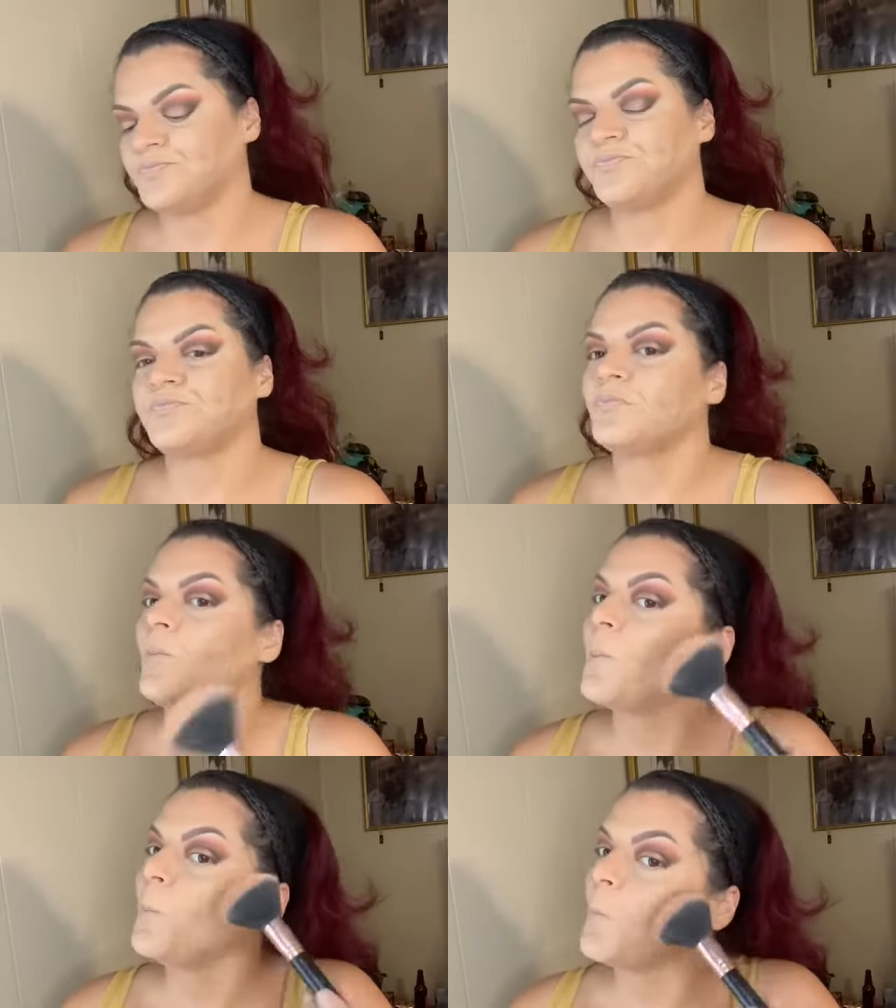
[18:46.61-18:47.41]
I
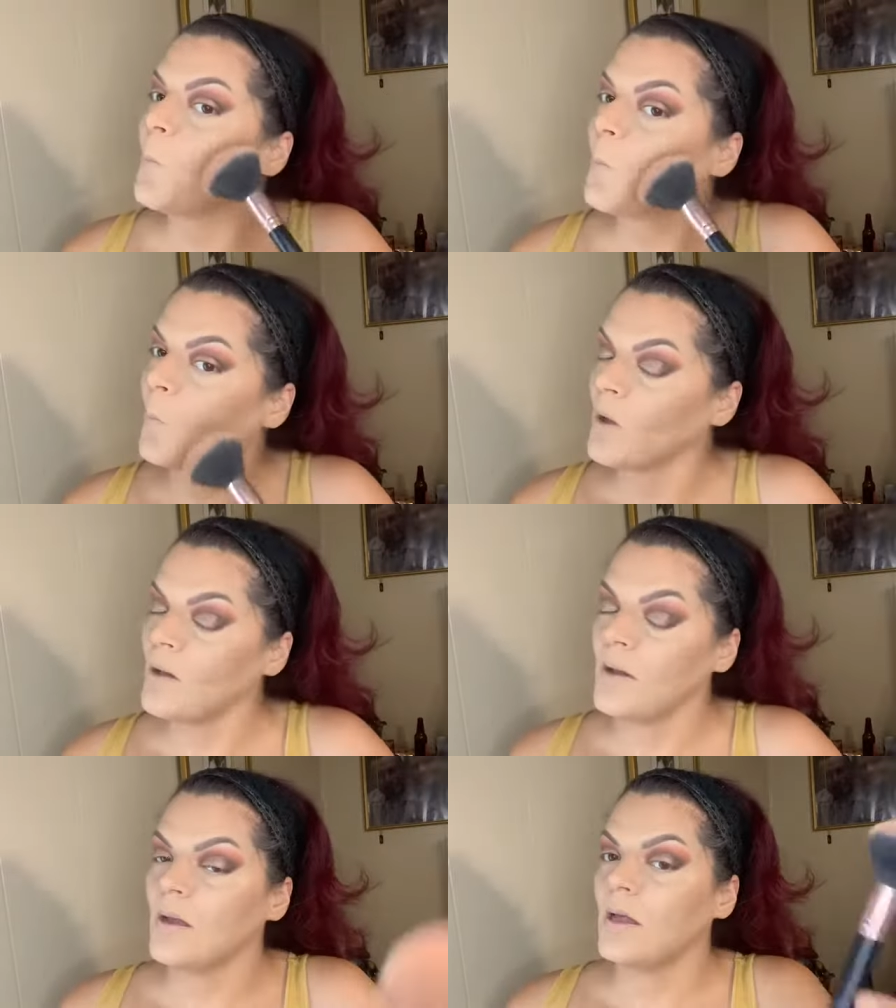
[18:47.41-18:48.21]

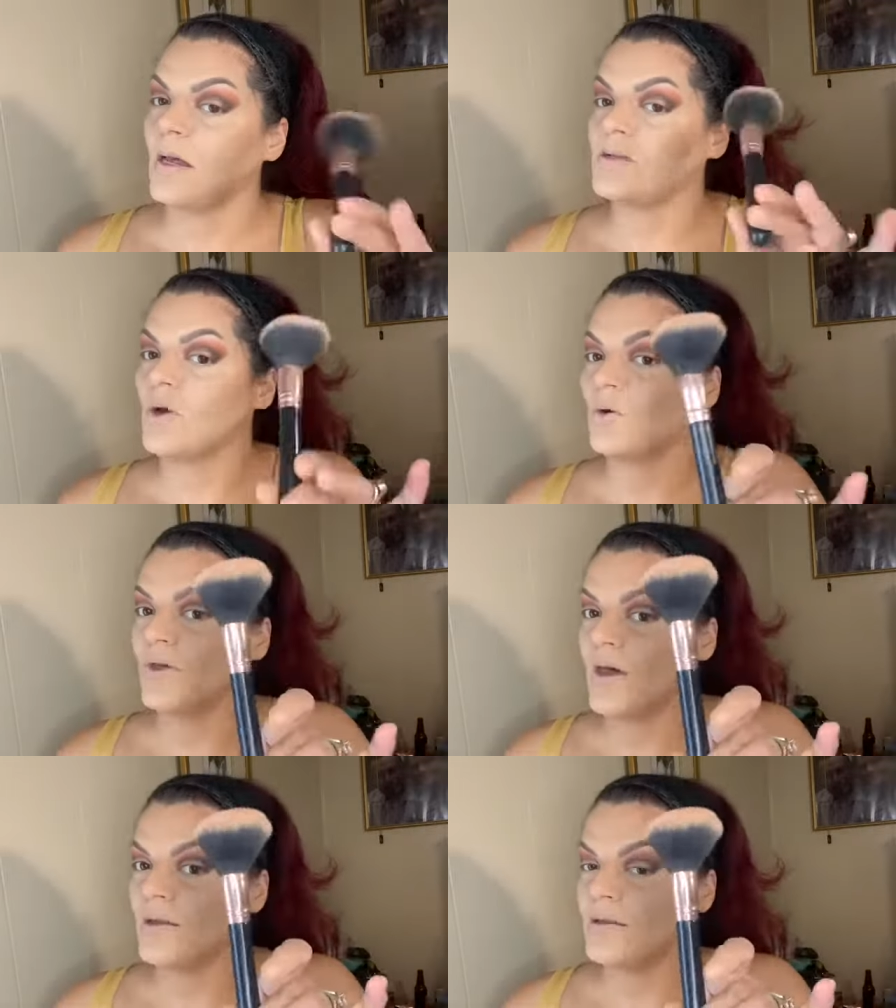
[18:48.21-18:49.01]
like to hold
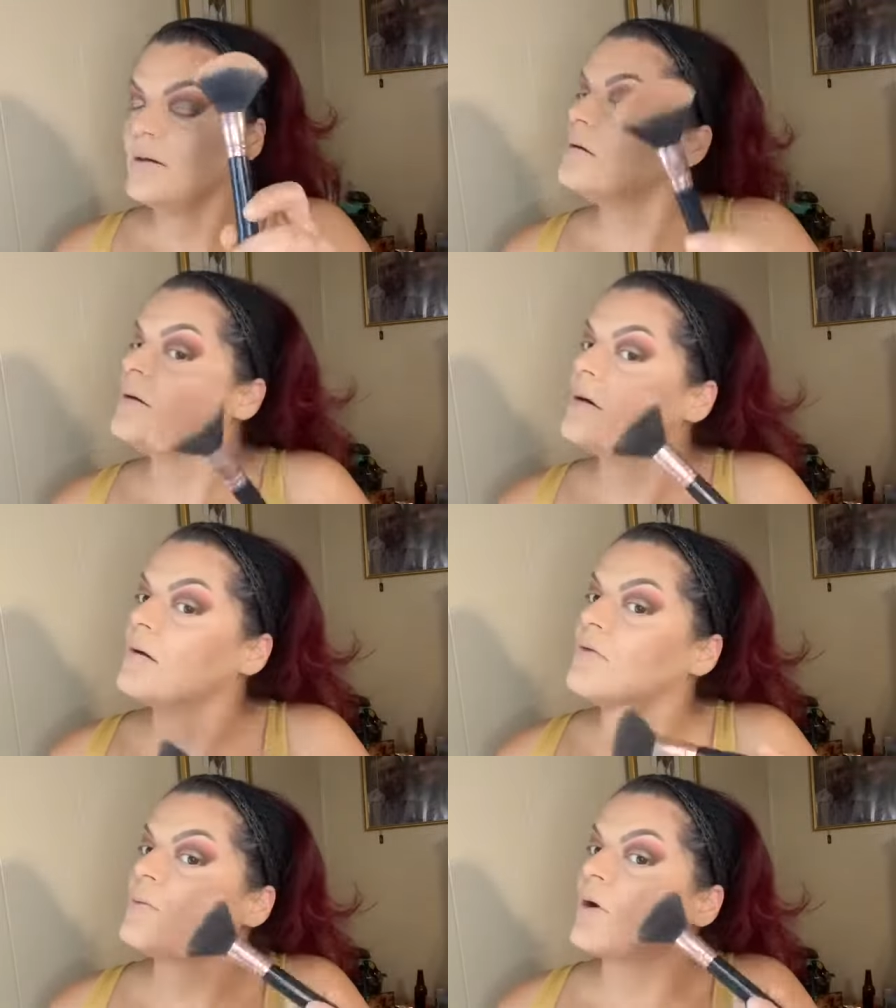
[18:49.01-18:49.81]
the end
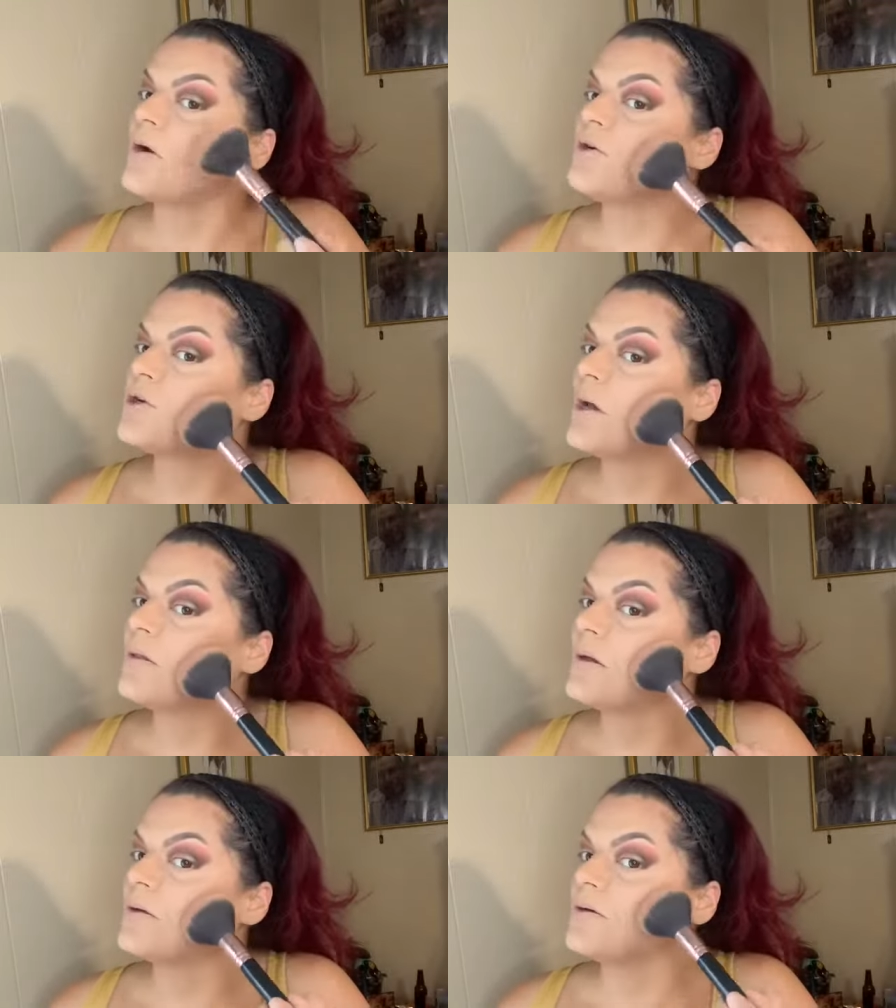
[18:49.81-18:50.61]
of the brush and
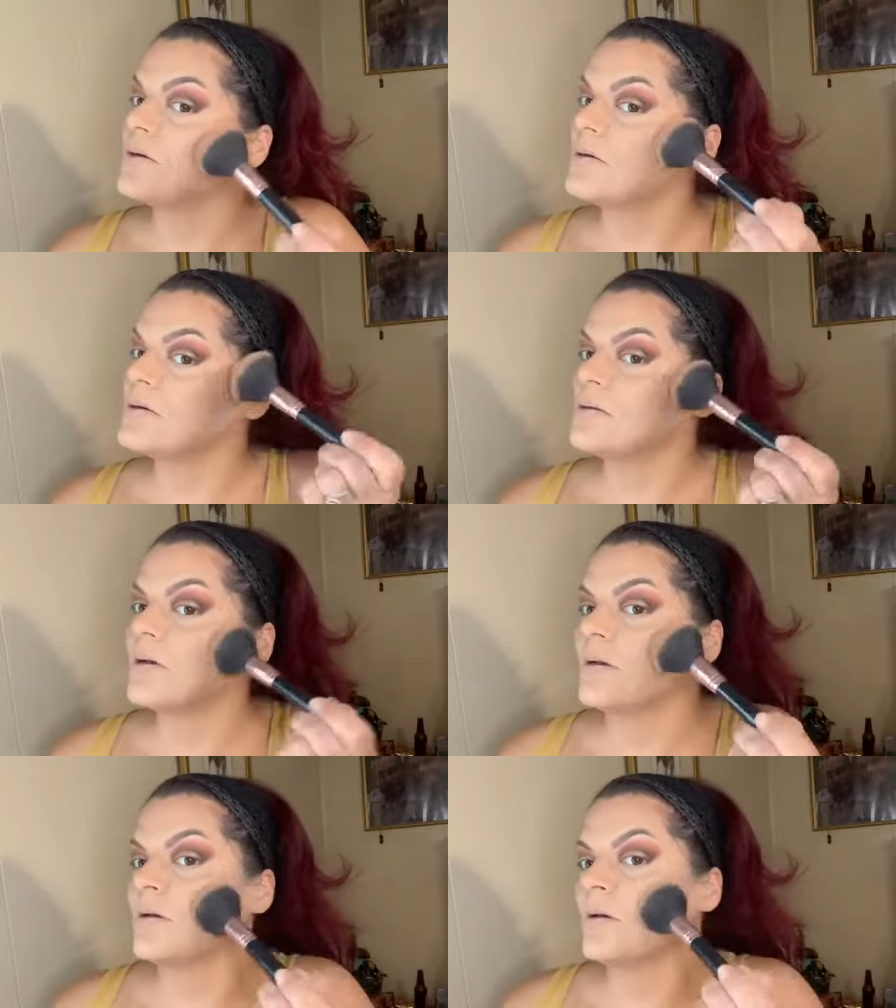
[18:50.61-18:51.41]
then just
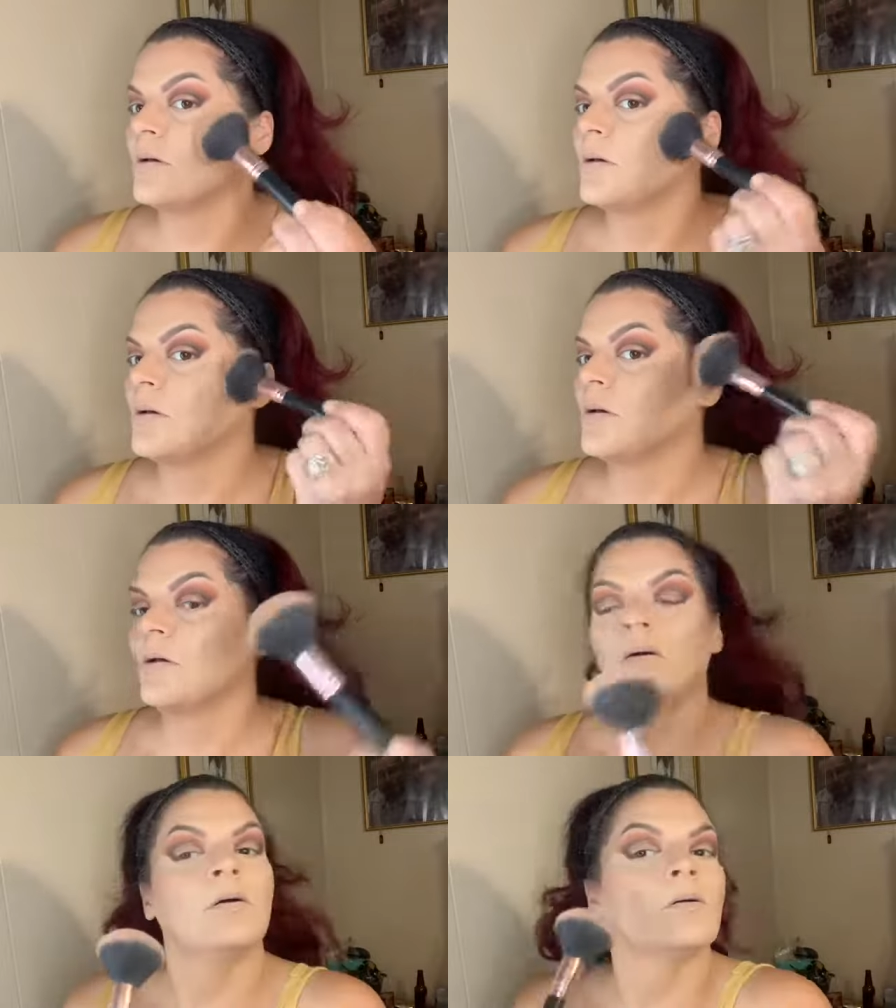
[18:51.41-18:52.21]

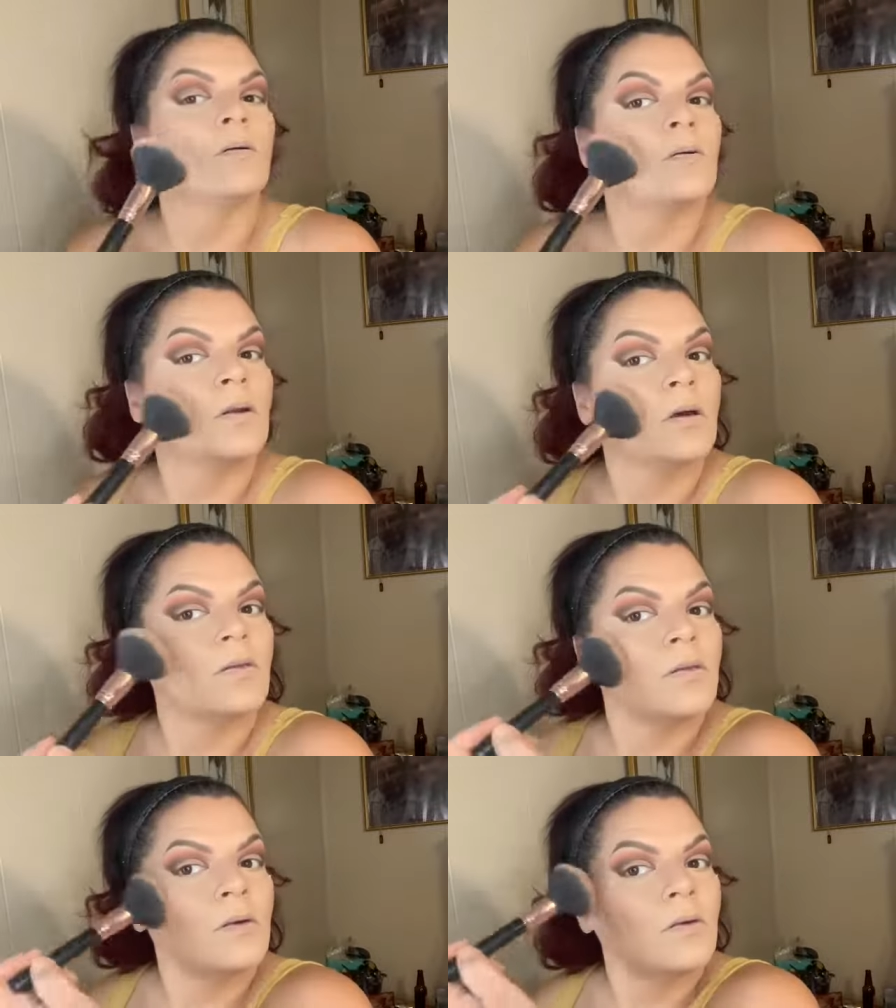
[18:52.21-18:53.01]
go like
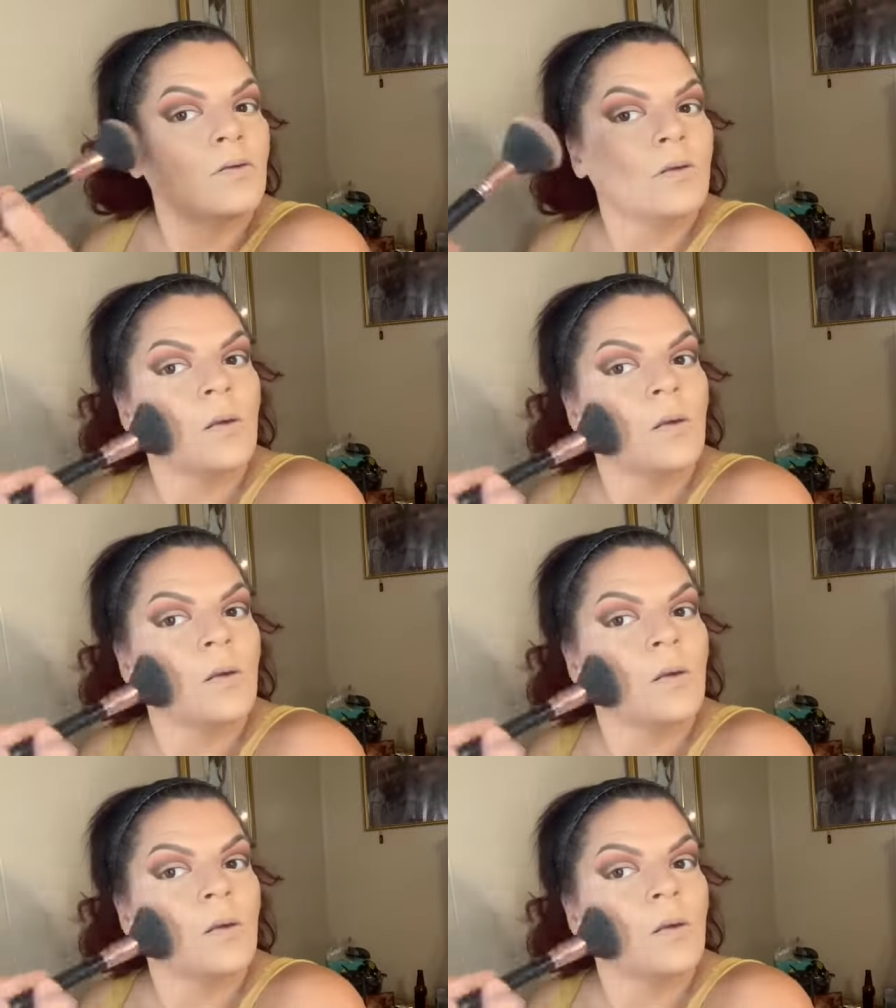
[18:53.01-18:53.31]
this